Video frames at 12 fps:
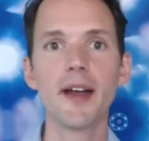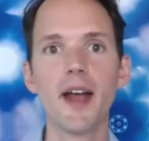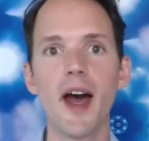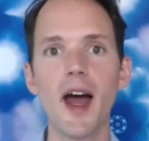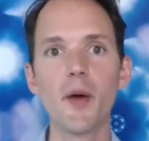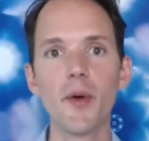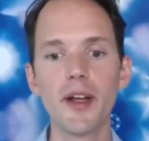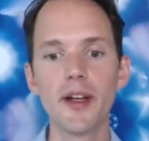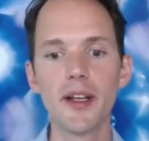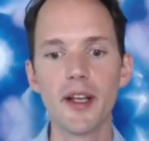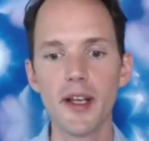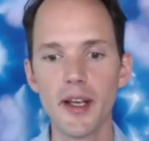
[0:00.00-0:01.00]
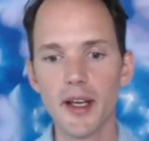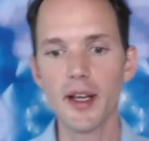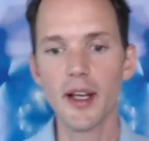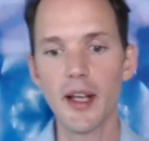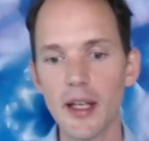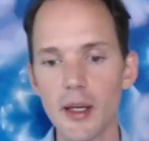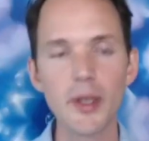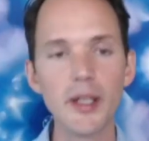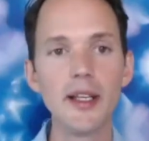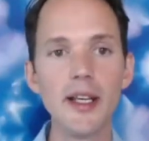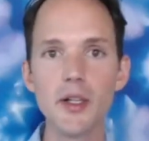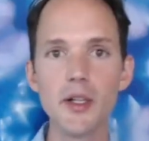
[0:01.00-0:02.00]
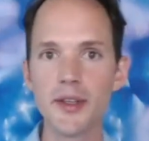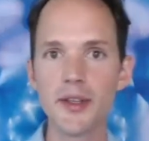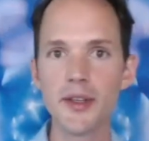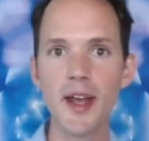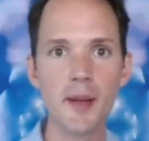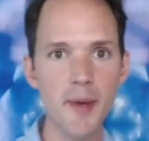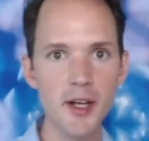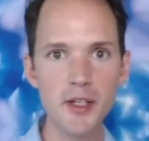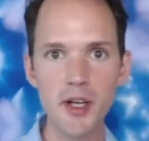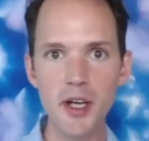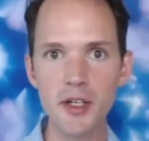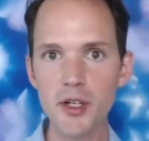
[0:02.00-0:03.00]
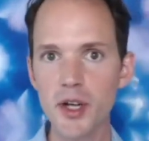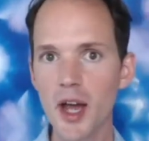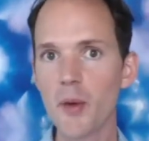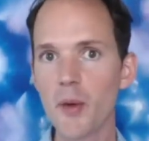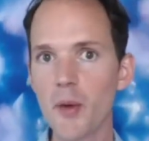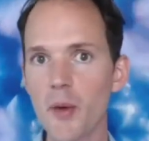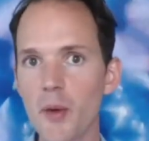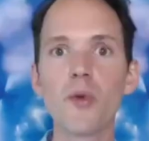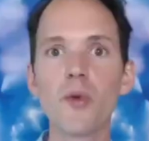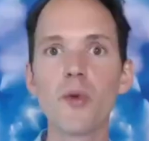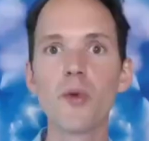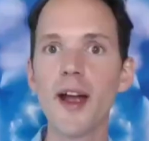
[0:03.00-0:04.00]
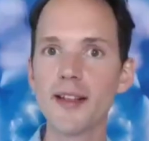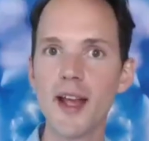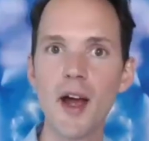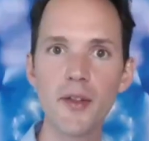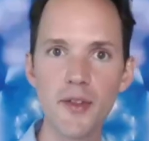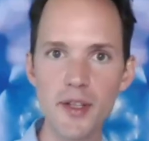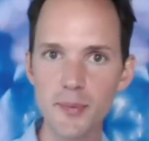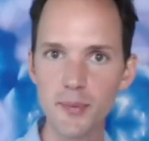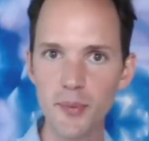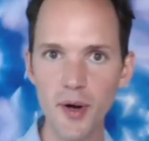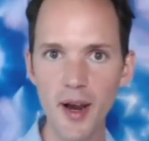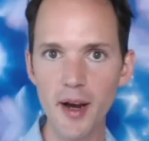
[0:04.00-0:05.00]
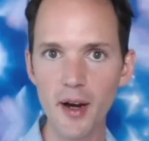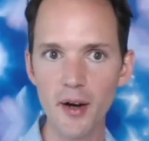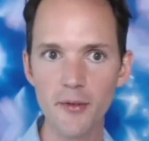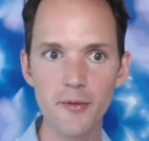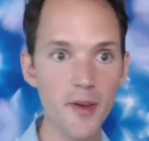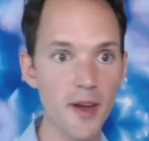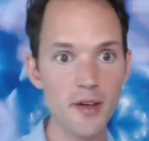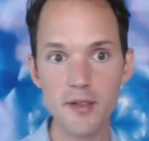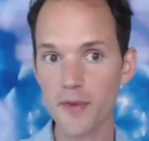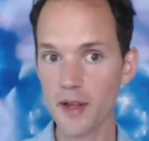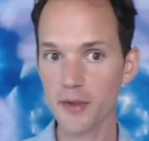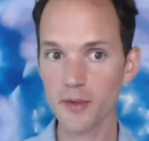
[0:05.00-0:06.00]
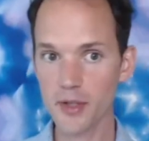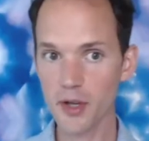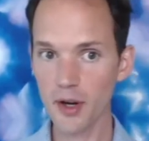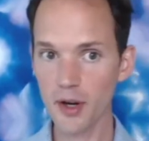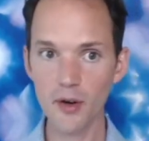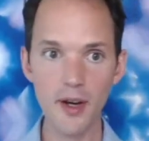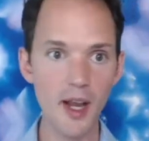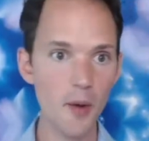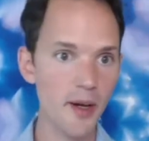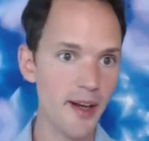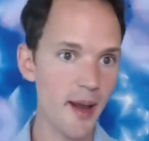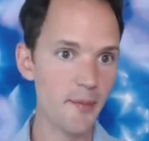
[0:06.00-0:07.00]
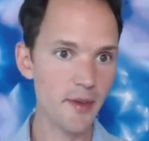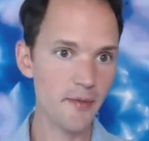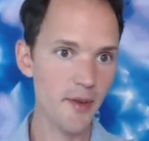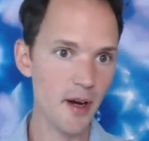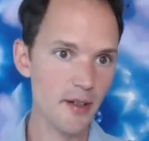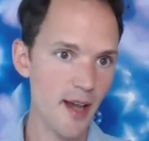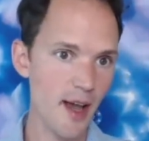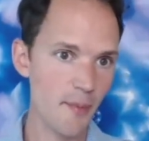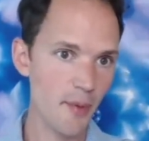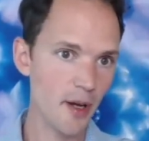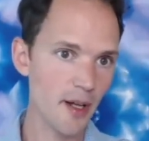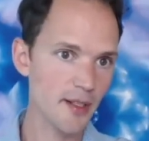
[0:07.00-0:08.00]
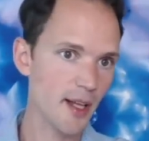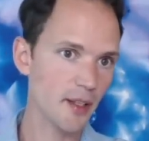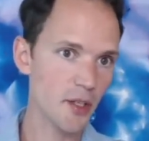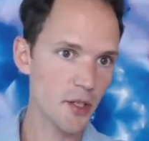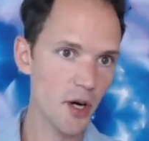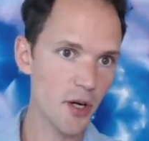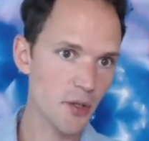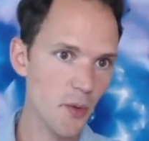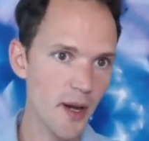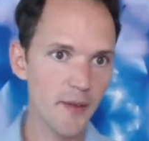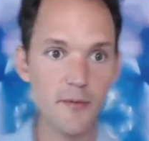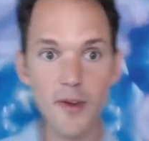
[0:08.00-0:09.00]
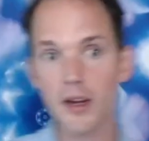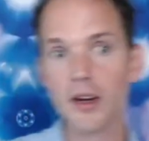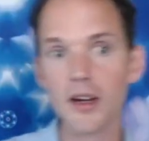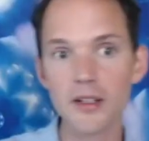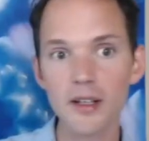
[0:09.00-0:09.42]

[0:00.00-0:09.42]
I would I would lead you in that imagination. I would have you write down this prayer. Fear is faith returning. Okay, we name the fear, tap on it, take the charge away. Fear and